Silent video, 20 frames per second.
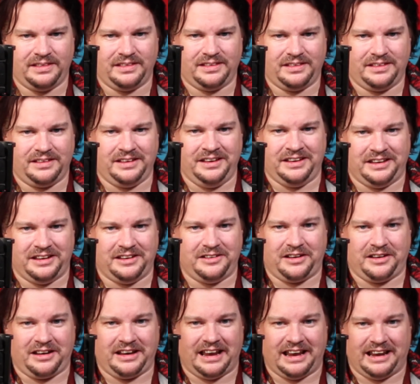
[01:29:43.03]
You can
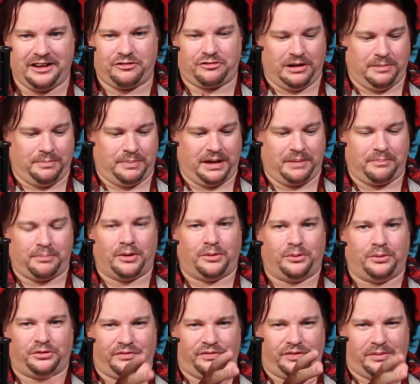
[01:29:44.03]
get literally big bottles
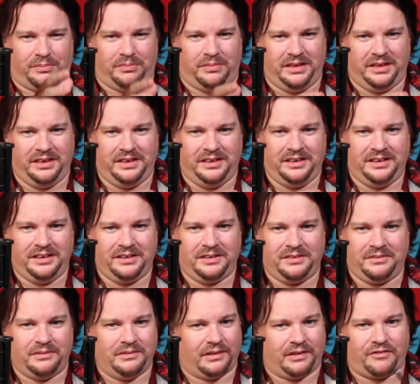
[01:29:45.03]
of them.
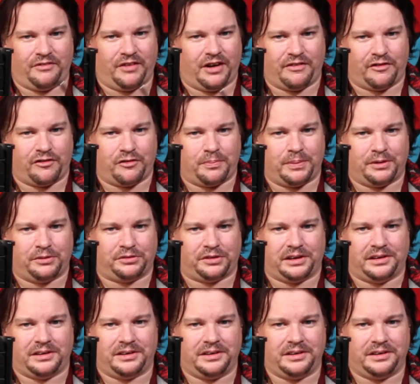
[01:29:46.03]
with like 500 pills in,